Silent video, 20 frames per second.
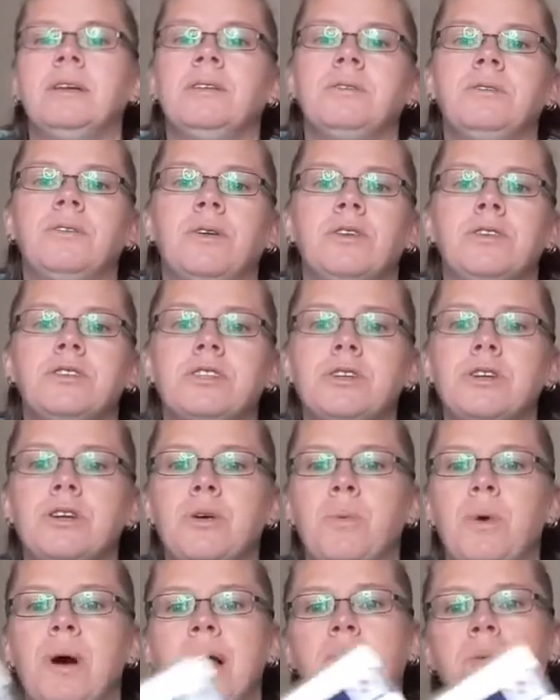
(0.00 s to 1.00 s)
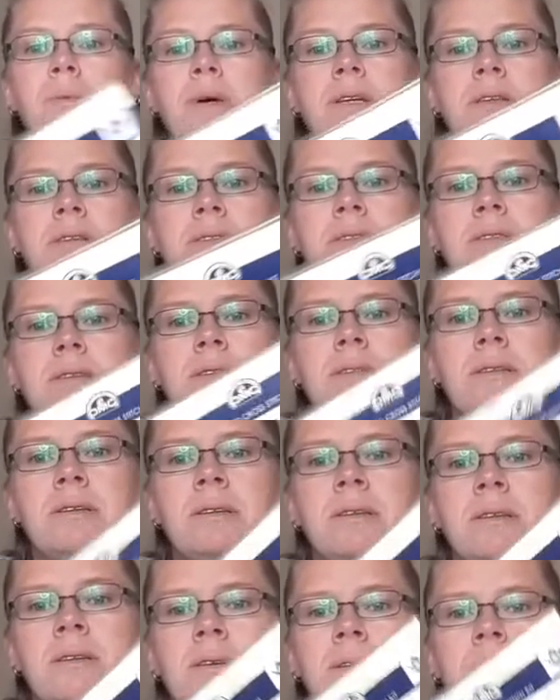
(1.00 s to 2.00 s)
for the 2 koala ones,
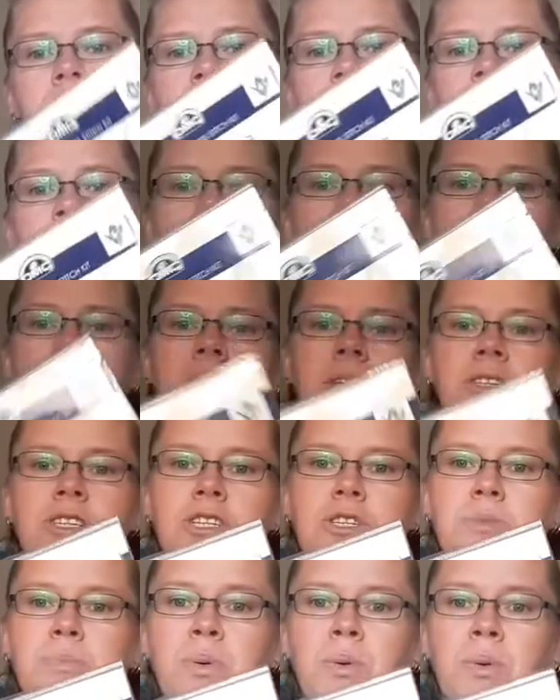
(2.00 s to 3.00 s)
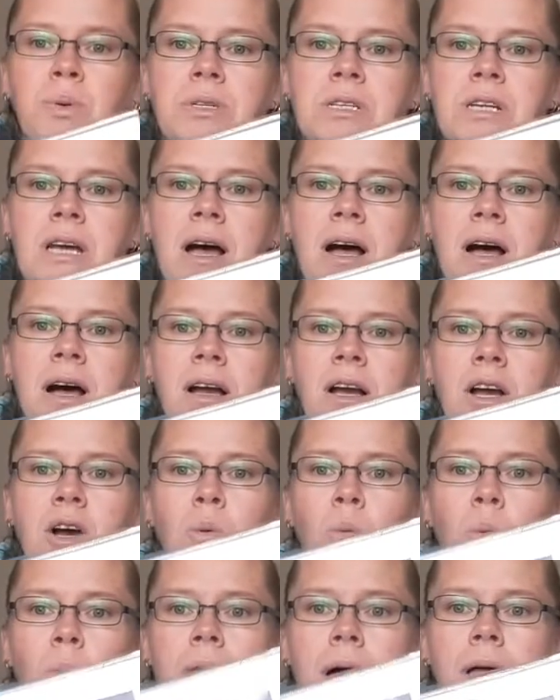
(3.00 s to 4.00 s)
just put
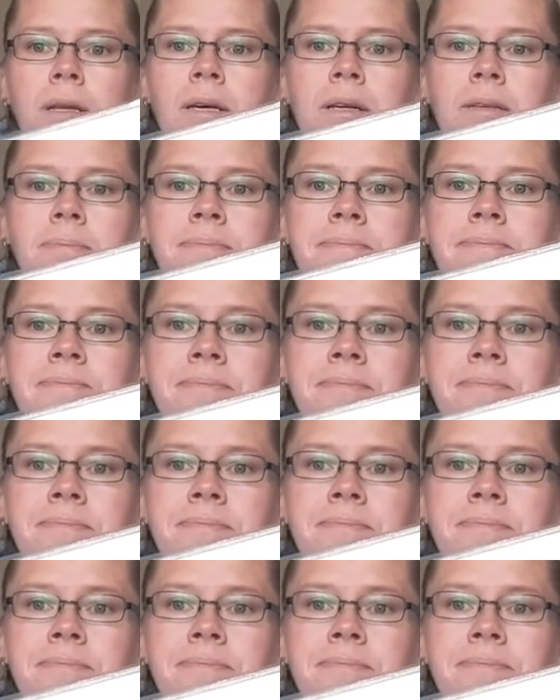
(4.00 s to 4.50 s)
koala.